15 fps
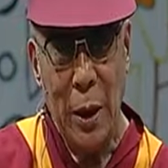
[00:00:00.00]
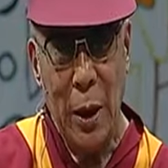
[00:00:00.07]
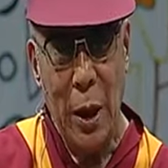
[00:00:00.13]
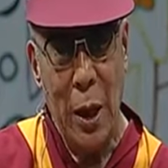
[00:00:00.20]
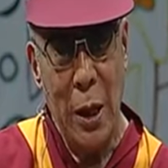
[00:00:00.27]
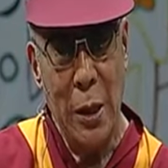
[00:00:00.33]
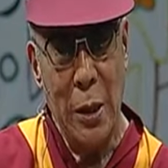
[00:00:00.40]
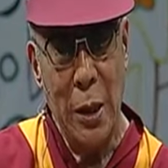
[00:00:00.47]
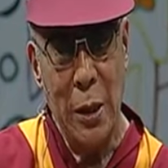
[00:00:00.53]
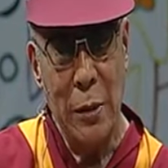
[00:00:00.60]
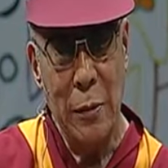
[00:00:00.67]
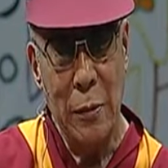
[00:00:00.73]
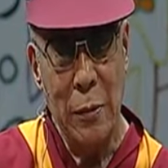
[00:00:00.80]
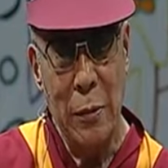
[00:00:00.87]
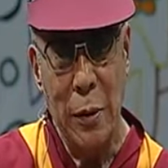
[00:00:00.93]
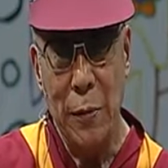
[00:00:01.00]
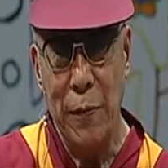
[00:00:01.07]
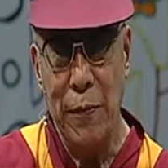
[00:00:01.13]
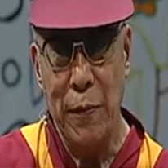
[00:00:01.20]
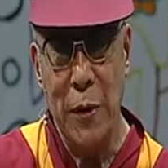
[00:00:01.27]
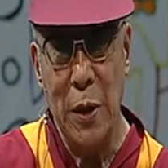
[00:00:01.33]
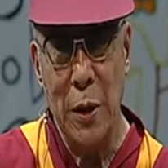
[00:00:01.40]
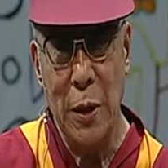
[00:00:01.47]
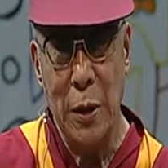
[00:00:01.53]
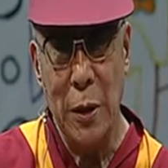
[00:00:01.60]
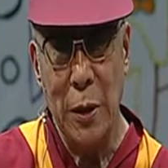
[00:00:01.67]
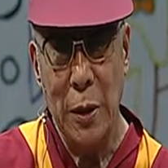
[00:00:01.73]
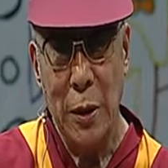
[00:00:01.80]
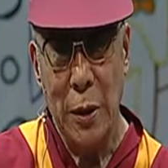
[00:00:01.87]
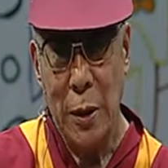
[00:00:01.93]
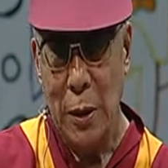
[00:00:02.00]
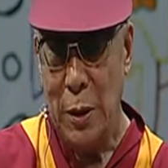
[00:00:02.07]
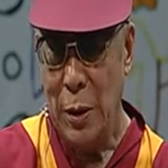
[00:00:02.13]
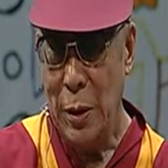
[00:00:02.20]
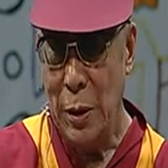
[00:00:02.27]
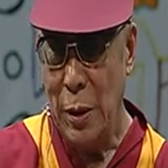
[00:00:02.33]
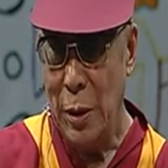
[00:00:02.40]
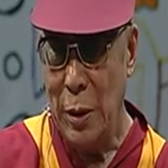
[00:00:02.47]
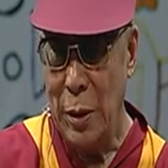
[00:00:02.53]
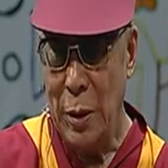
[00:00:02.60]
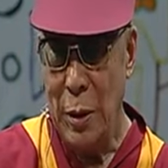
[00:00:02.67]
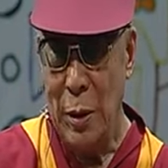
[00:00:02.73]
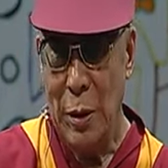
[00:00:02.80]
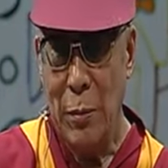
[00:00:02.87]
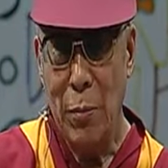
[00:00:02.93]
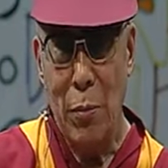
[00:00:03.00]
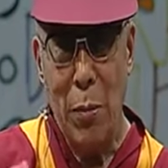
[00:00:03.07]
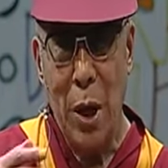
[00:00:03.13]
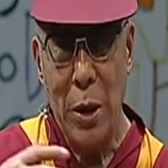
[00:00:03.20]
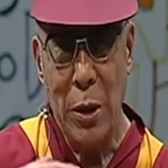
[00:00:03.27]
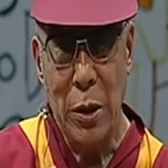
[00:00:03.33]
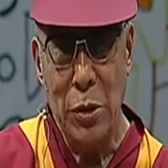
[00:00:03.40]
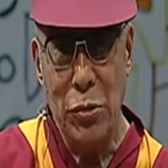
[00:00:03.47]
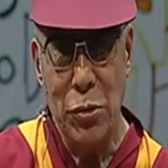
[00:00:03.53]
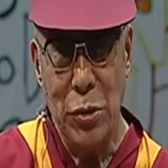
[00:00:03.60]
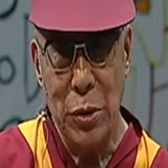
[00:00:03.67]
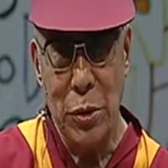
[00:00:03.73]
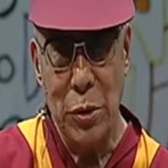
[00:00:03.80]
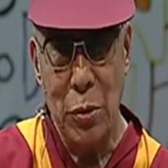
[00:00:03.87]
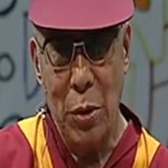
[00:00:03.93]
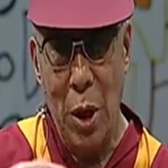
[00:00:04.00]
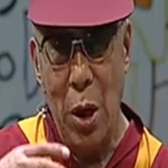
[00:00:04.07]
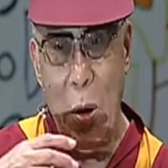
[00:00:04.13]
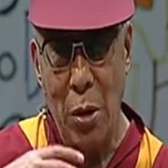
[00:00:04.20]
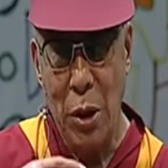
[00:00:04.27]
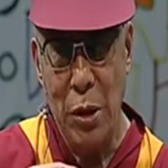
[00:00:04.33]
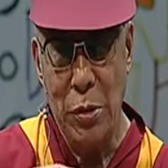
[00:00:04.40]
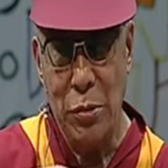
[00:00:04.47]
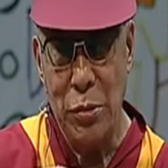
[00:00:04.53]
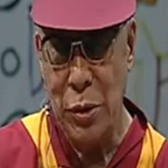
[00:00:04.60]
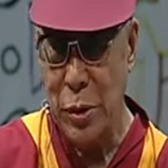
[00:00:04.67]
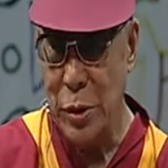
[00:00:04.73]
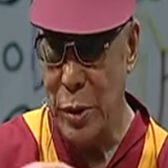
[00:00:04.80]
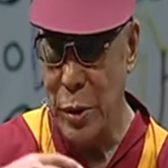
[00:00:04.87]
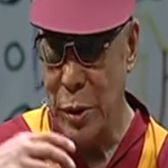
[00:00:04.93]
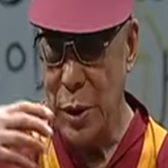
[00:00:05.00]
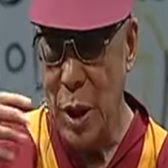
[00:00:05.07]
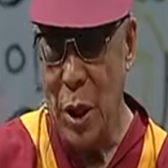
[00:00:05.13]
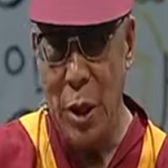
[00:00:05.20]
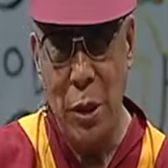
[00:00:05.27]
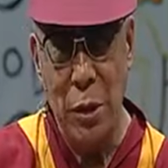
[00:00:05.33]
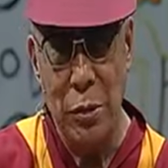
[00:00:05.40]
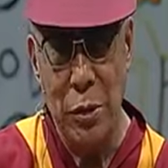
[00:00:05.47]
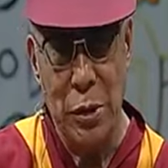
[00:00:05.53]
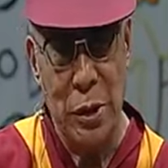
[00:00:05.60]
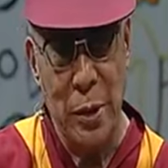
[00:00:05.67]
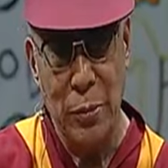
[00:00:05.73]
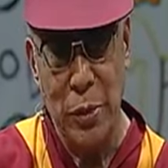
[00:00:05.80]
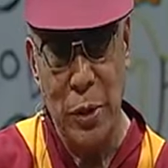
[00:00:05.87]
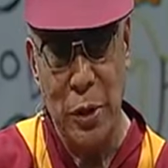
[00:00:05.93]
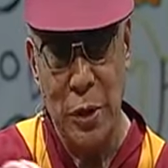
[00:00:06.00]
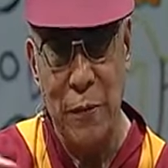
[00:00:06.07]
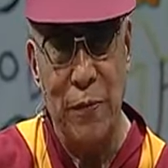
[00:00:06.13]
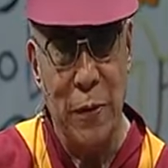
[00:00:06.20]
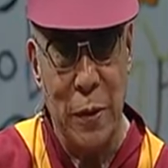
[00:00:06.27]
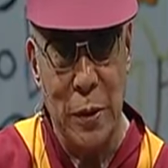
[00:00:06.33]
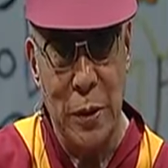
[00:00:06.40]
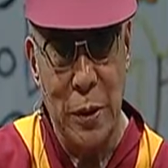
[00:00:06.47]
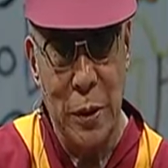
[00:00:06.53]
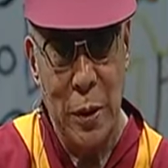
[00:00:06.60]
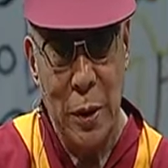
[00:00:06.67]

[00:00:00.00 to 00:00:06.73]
And then with the feeling, uh, my interest, our interest, their interest, something different,